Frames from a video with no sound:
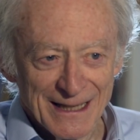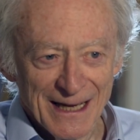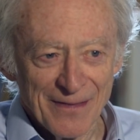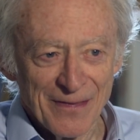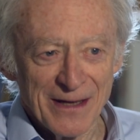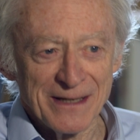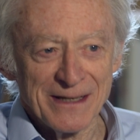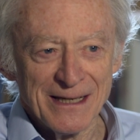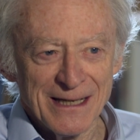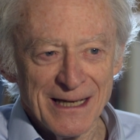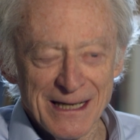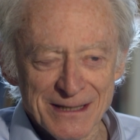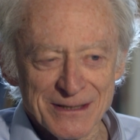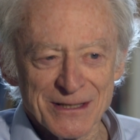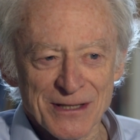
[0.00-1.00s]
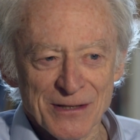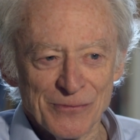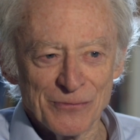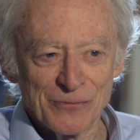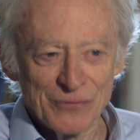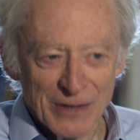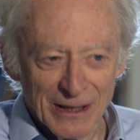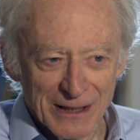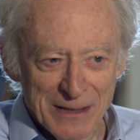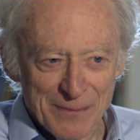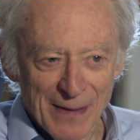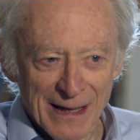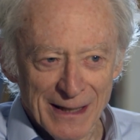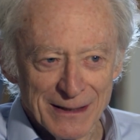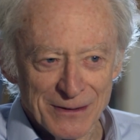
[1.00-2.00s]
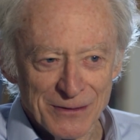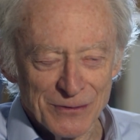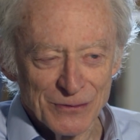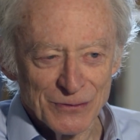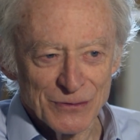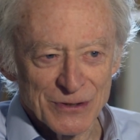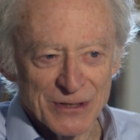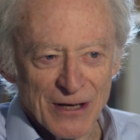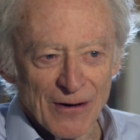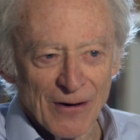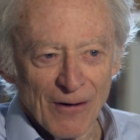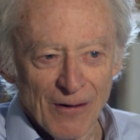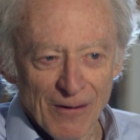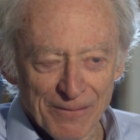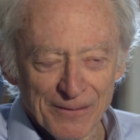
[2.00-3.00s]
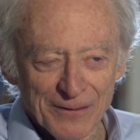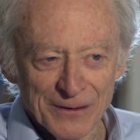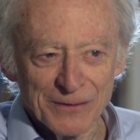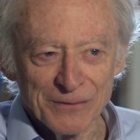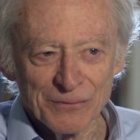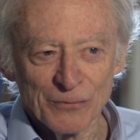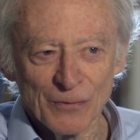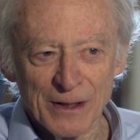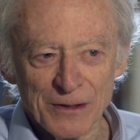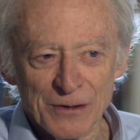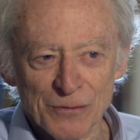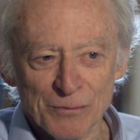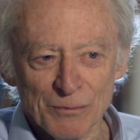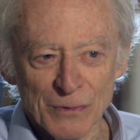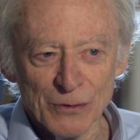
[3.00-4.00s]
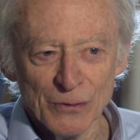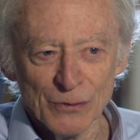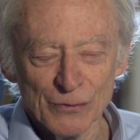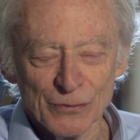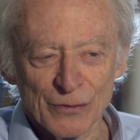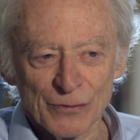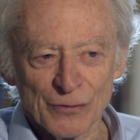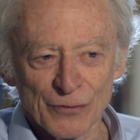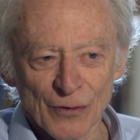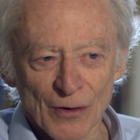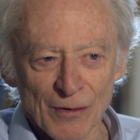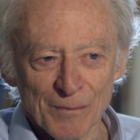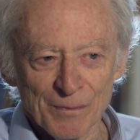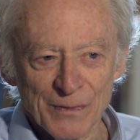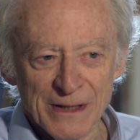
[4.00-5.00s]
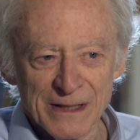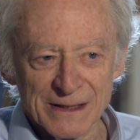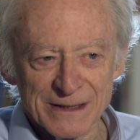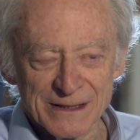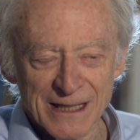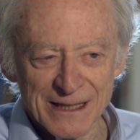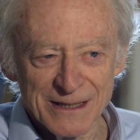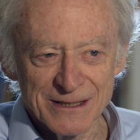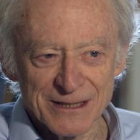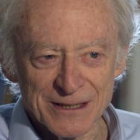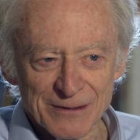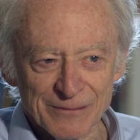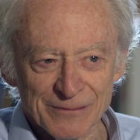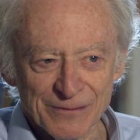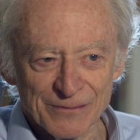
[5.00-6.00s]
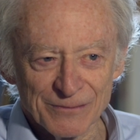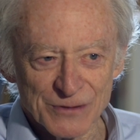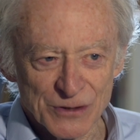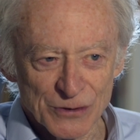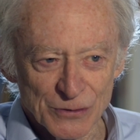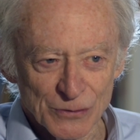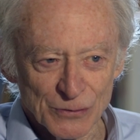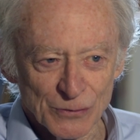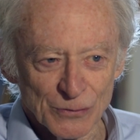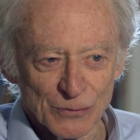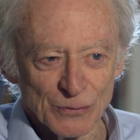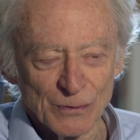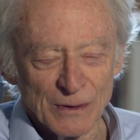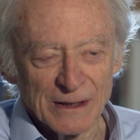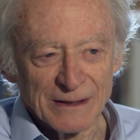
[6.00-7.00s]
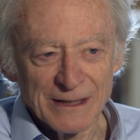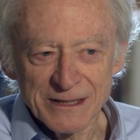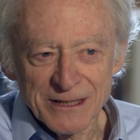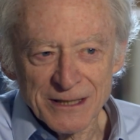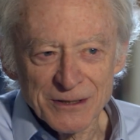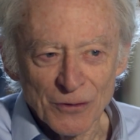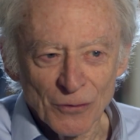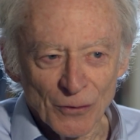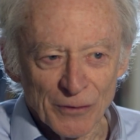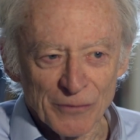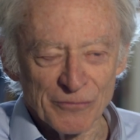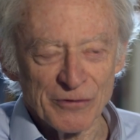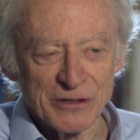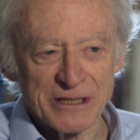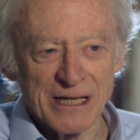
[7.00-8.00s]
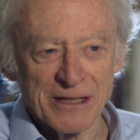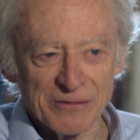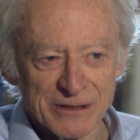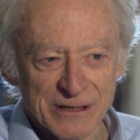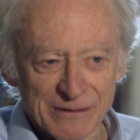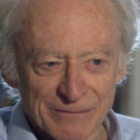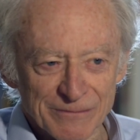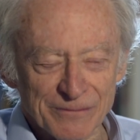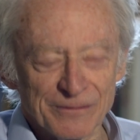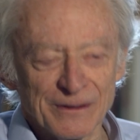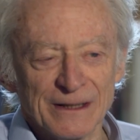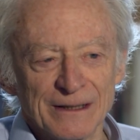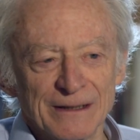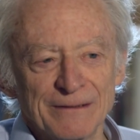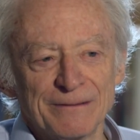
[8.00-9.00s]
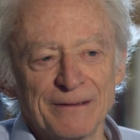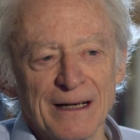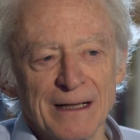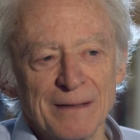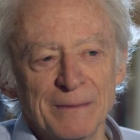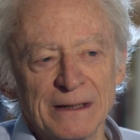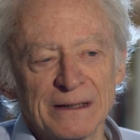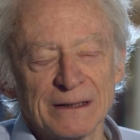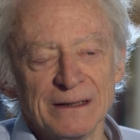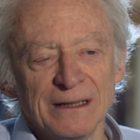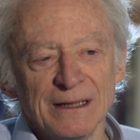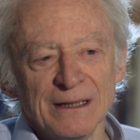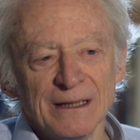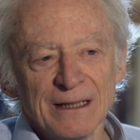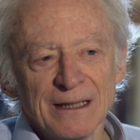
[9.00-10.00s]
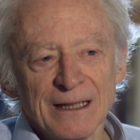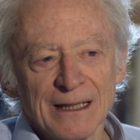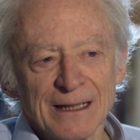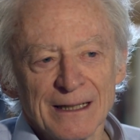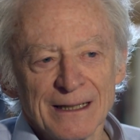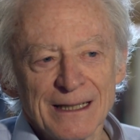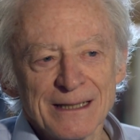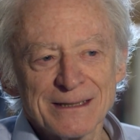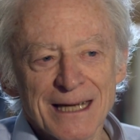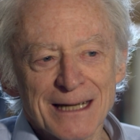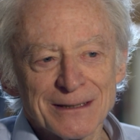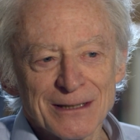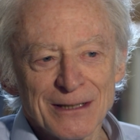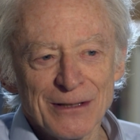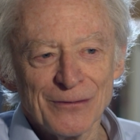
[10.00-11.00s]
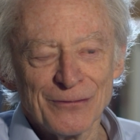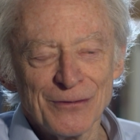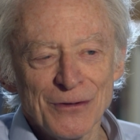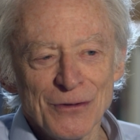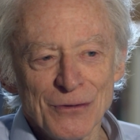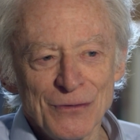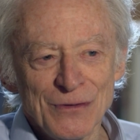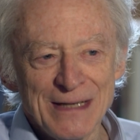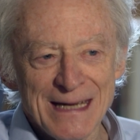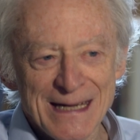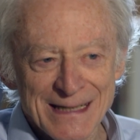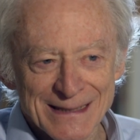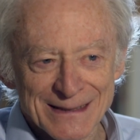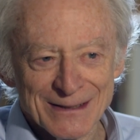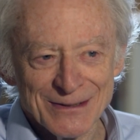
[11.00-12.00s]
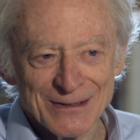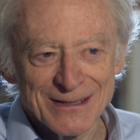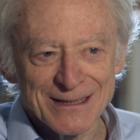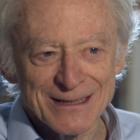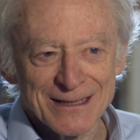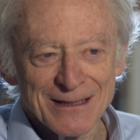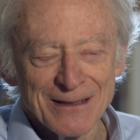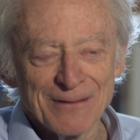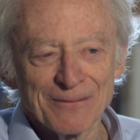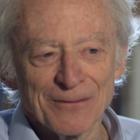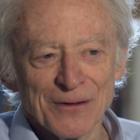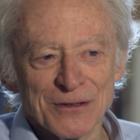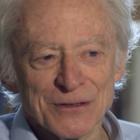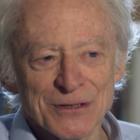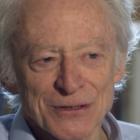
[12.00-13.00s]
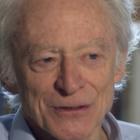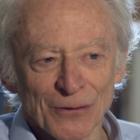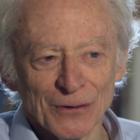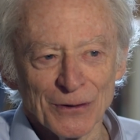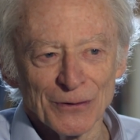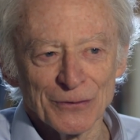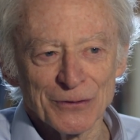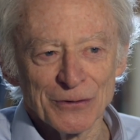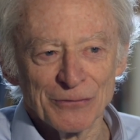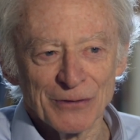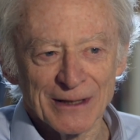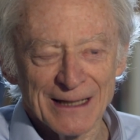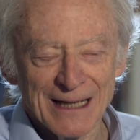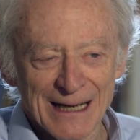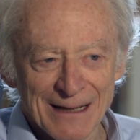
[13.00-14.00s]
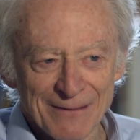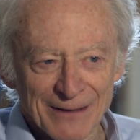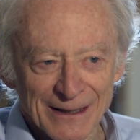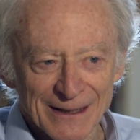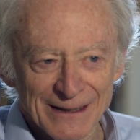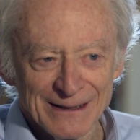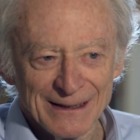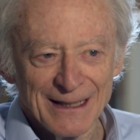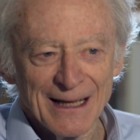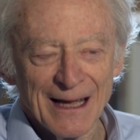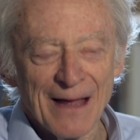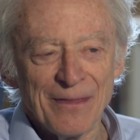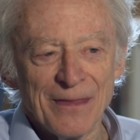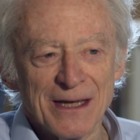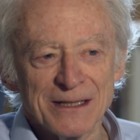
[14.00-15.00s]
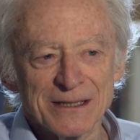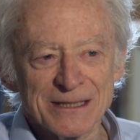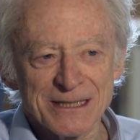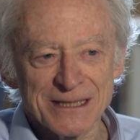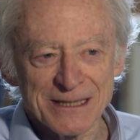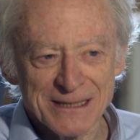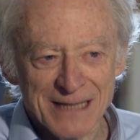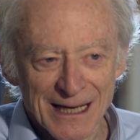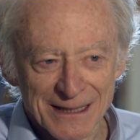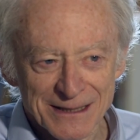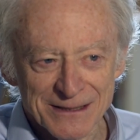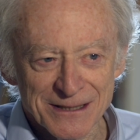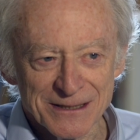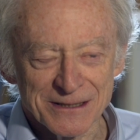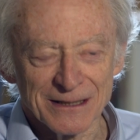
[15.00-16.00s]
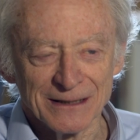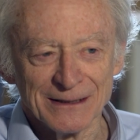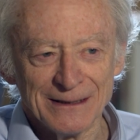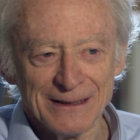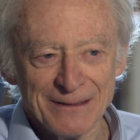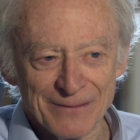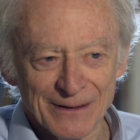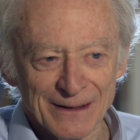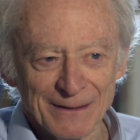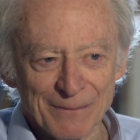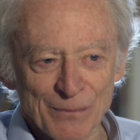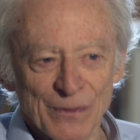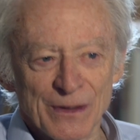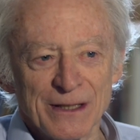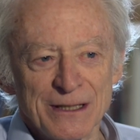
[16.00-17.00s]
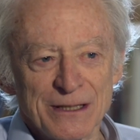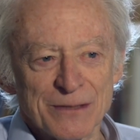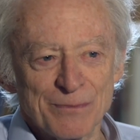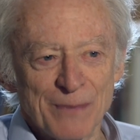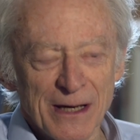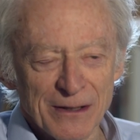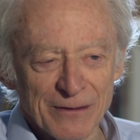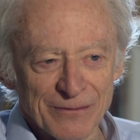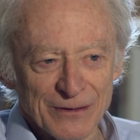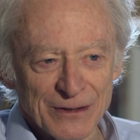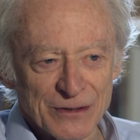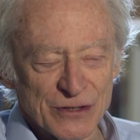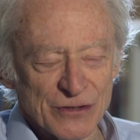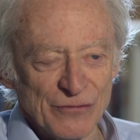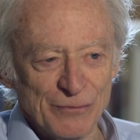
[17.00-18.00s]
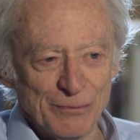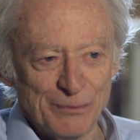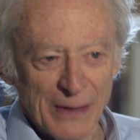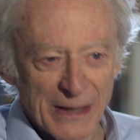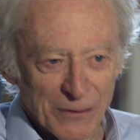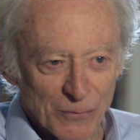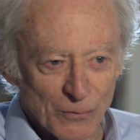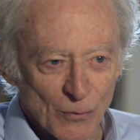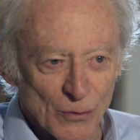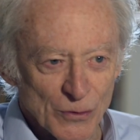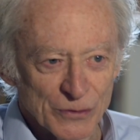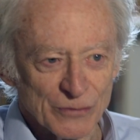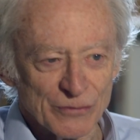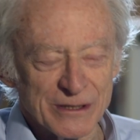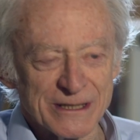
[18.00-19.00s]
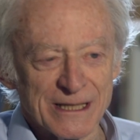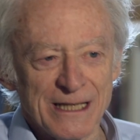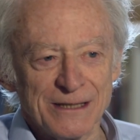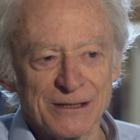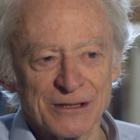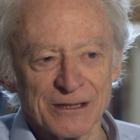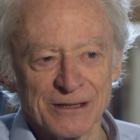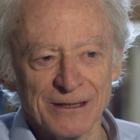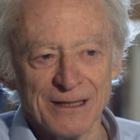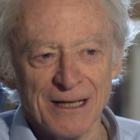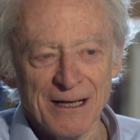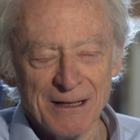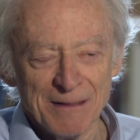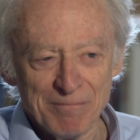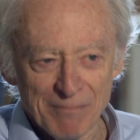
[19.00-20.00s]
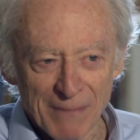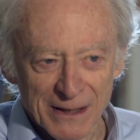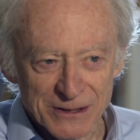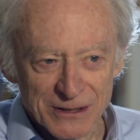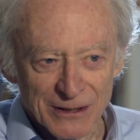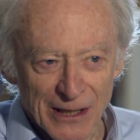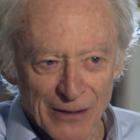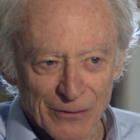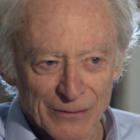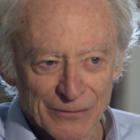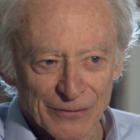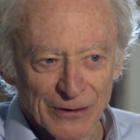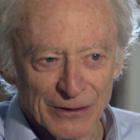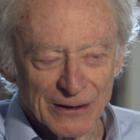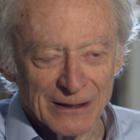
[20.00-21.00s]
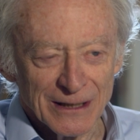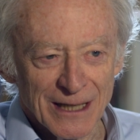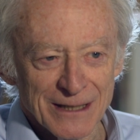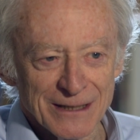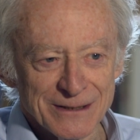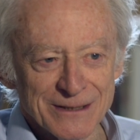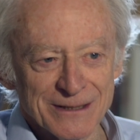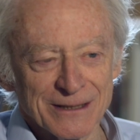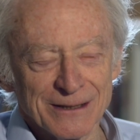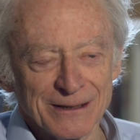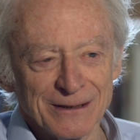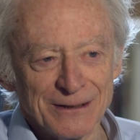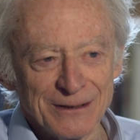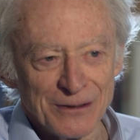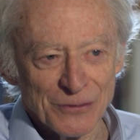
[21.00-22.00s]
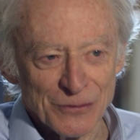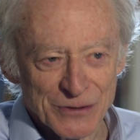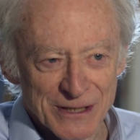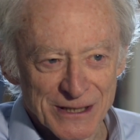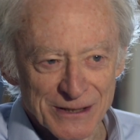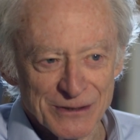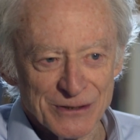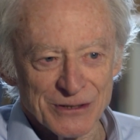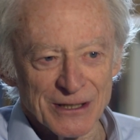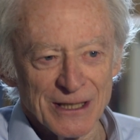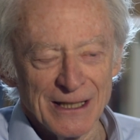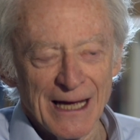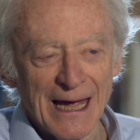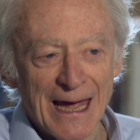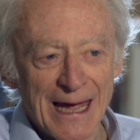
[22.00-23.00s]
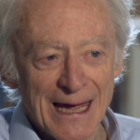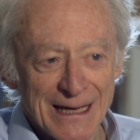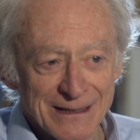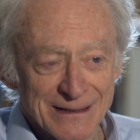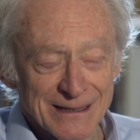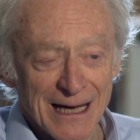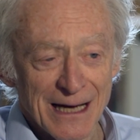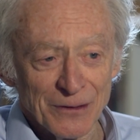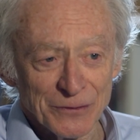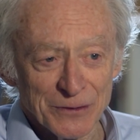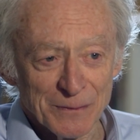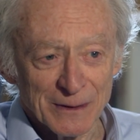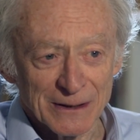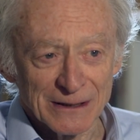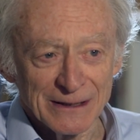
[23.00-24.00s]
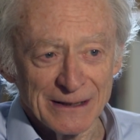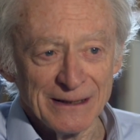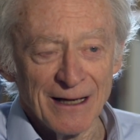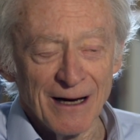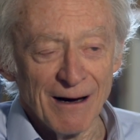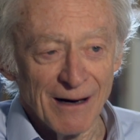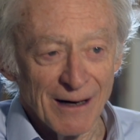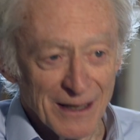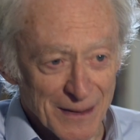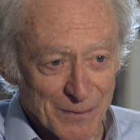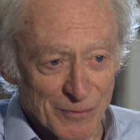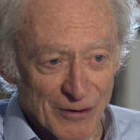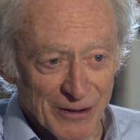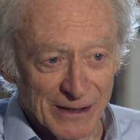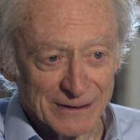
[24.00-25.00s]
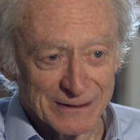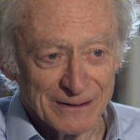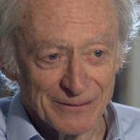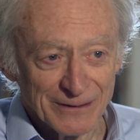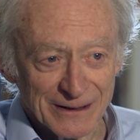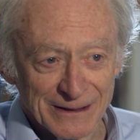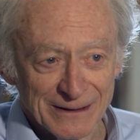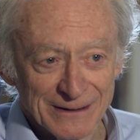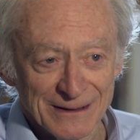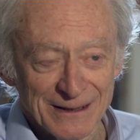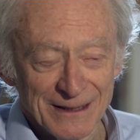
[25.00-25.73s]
And then here's the really bad news. Often, when you move from the intensive to, let's just call it regenerative farming, it's actually a few years for the soil to recover and then start to deliver these benefits of better water retention, much lower fertilizer usage, and ultimately higher productivity.